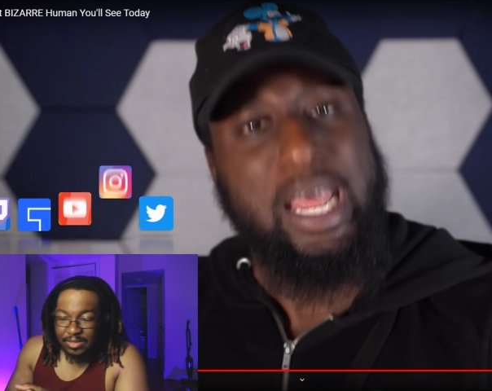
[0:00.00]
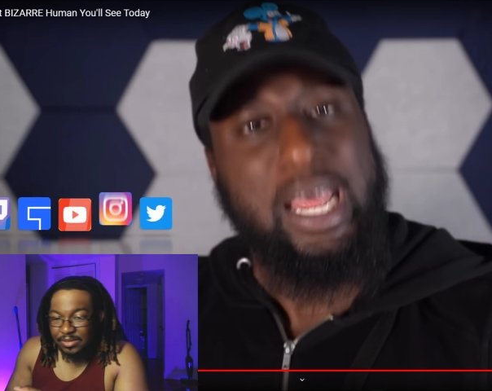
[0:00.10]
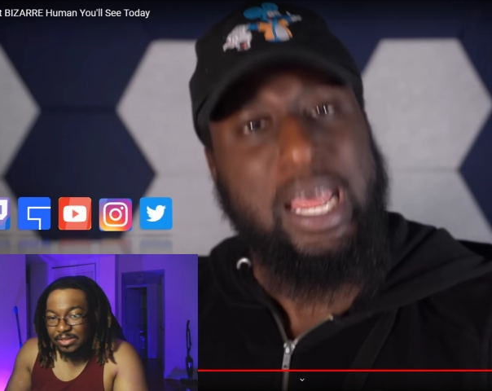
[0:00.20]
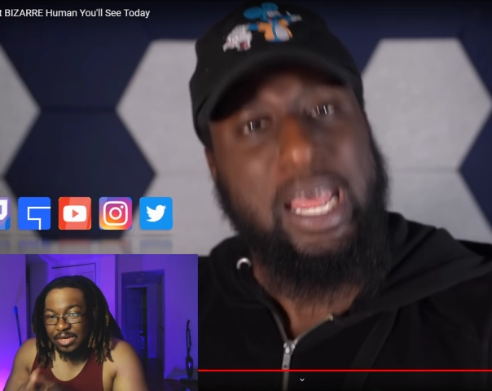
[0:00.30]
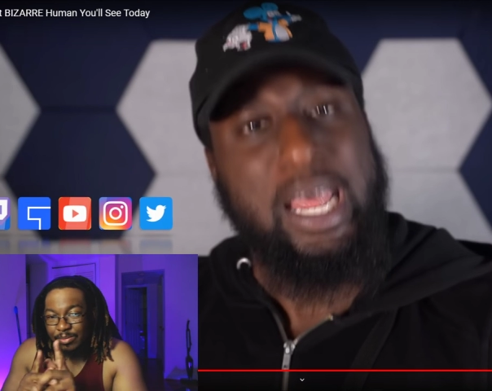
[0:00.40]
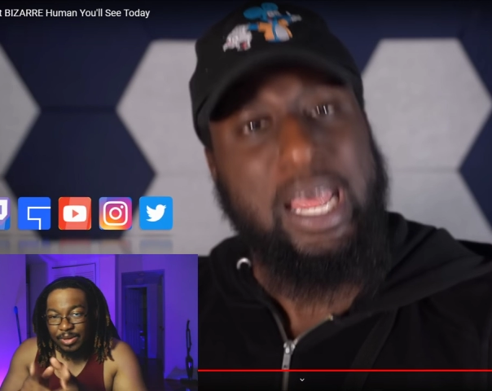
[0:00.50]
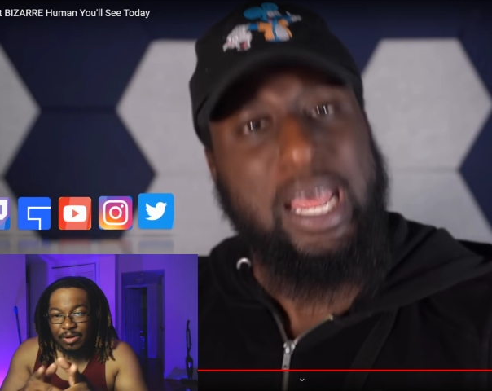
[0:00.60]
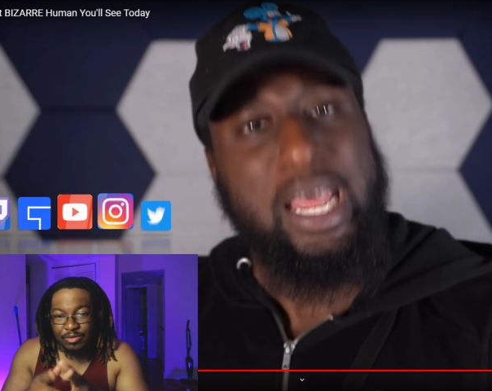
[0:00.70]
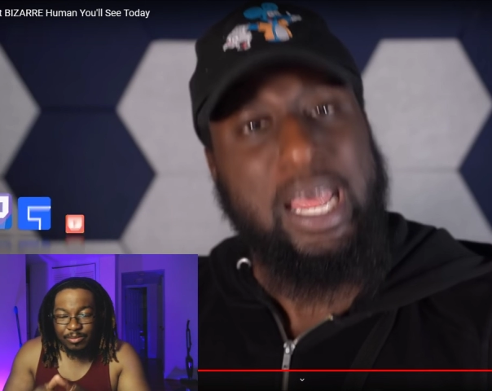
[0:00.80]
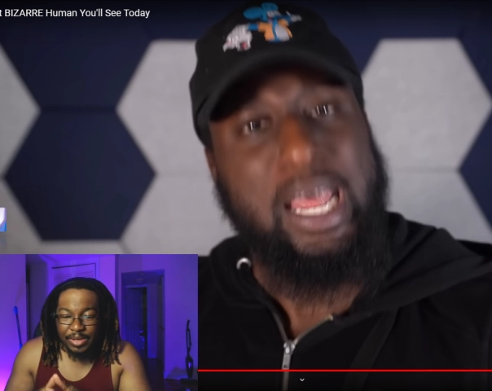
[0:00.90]
Speaker 1: Check me out
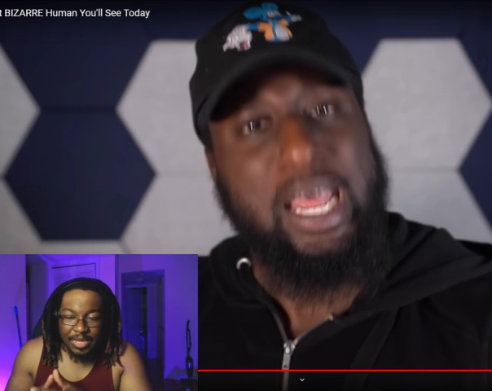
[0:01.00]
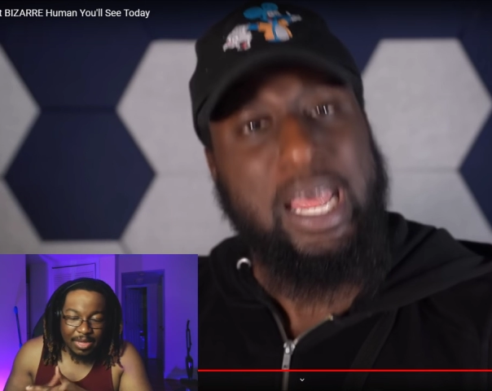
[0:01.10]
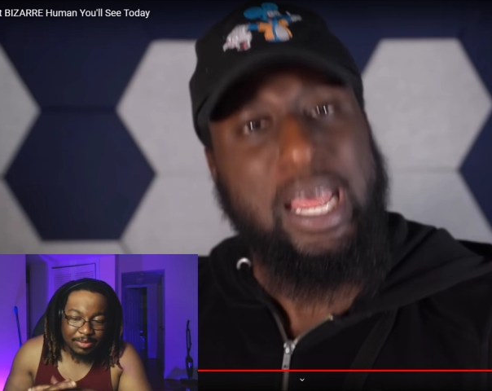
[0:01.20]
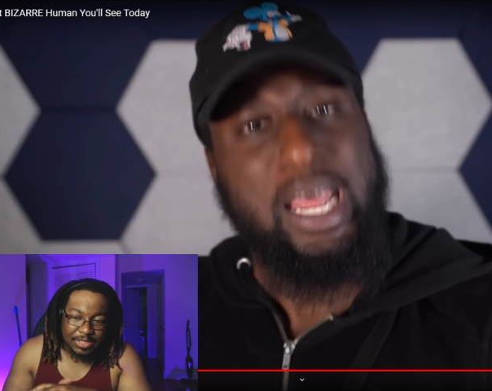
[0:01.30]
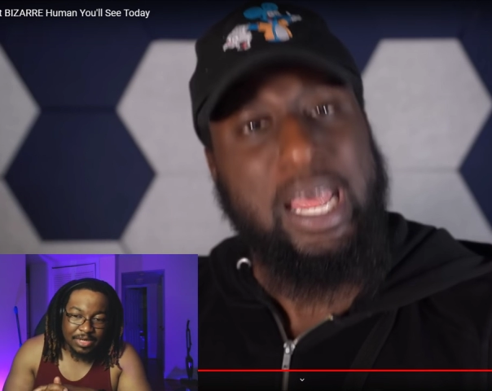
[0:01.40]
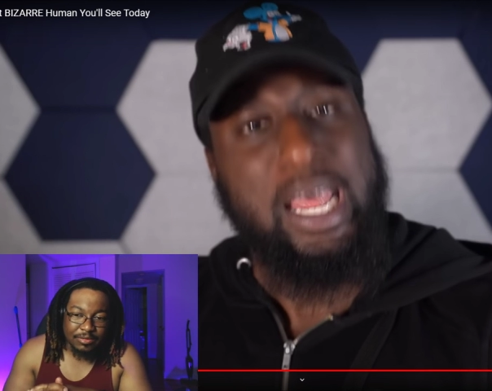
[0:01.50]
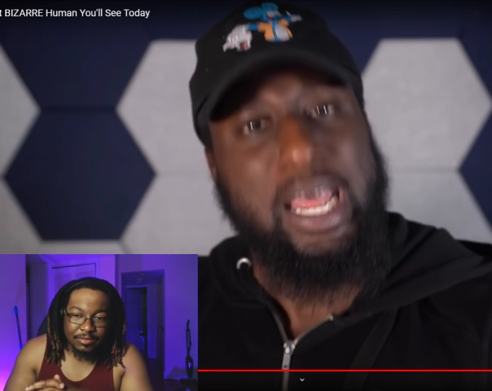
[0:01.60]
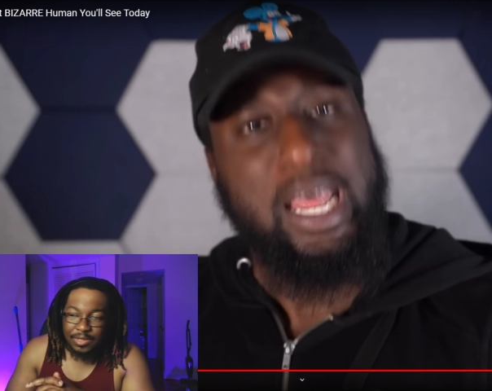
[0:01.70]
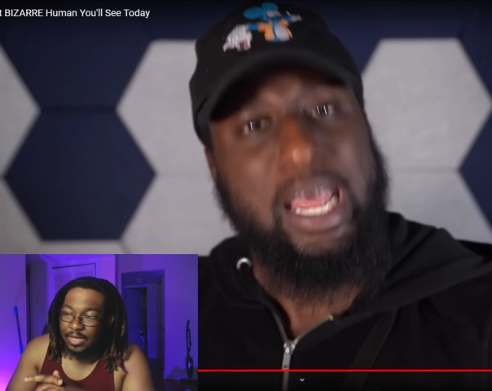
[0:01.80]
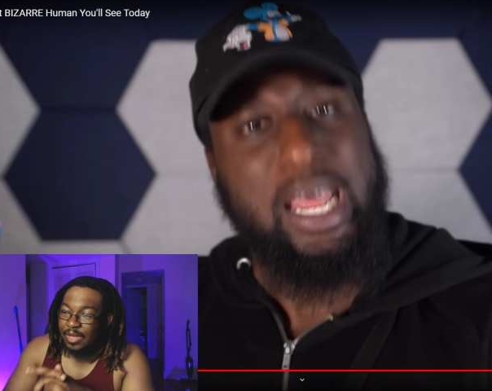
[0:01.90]
on my gaming channel.
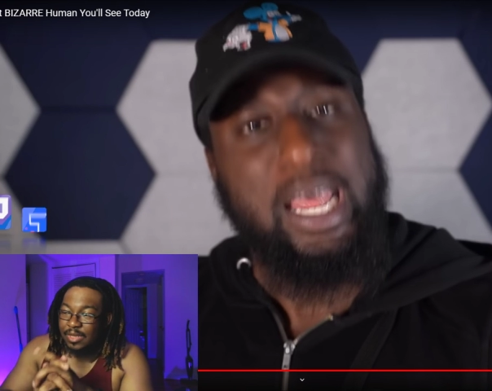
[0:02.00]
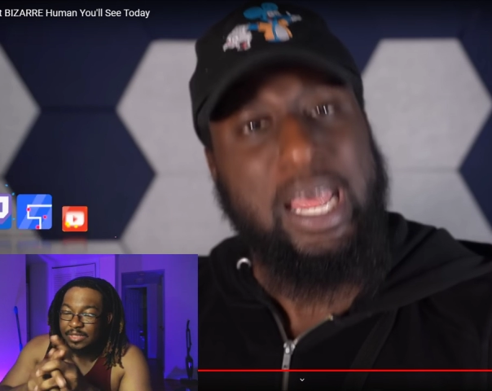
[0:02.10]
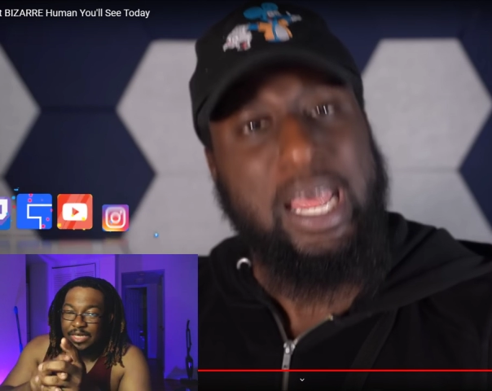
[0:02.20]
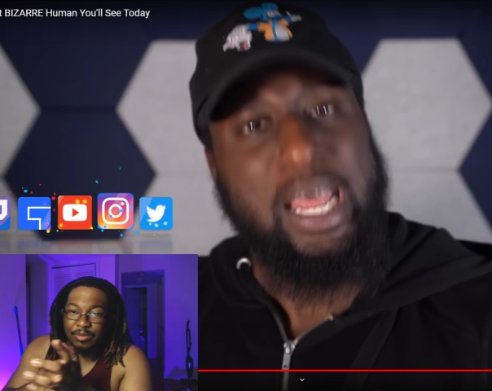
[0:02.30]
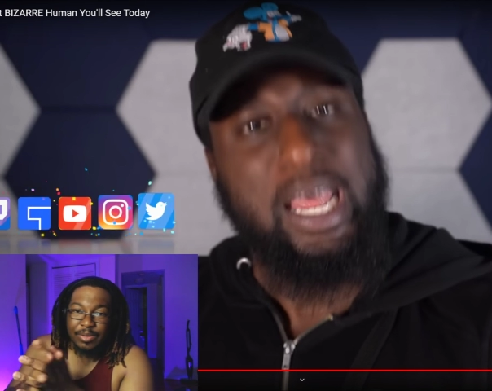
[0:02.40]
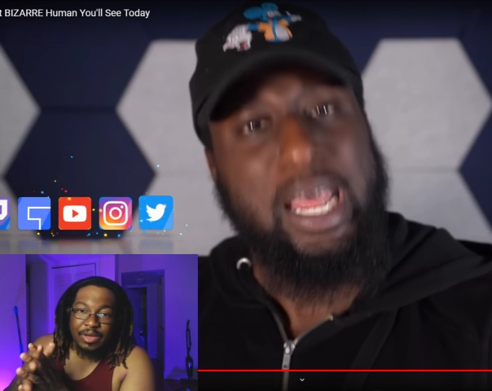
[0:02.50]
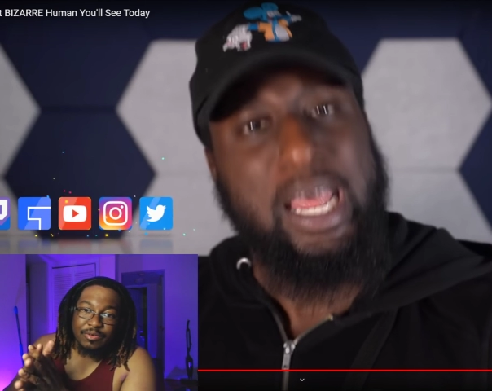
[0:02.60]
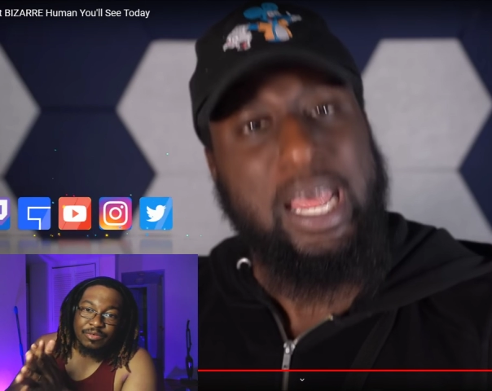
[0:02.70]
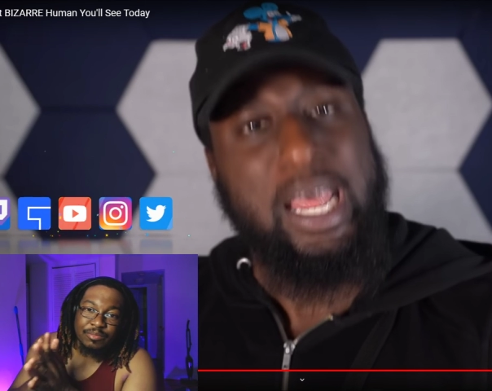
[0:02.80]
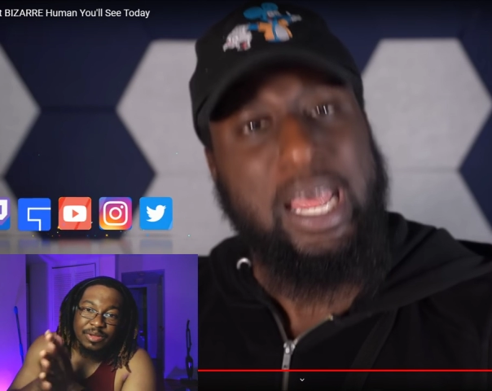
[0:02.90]
Check me out
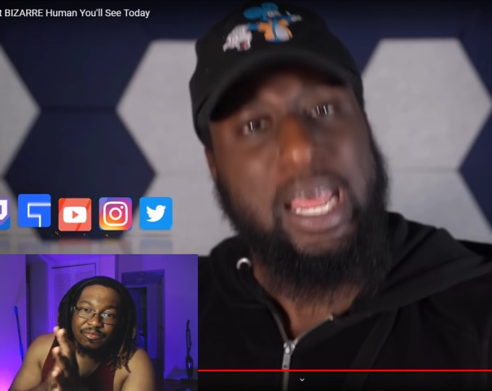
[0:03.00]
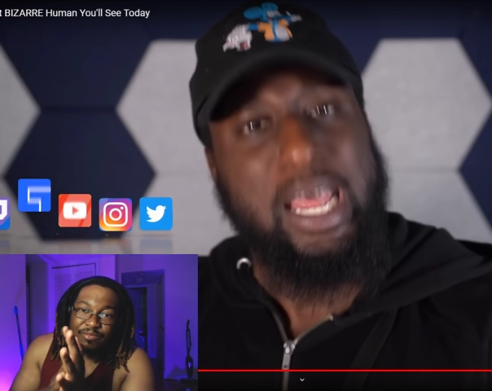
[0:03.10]
on my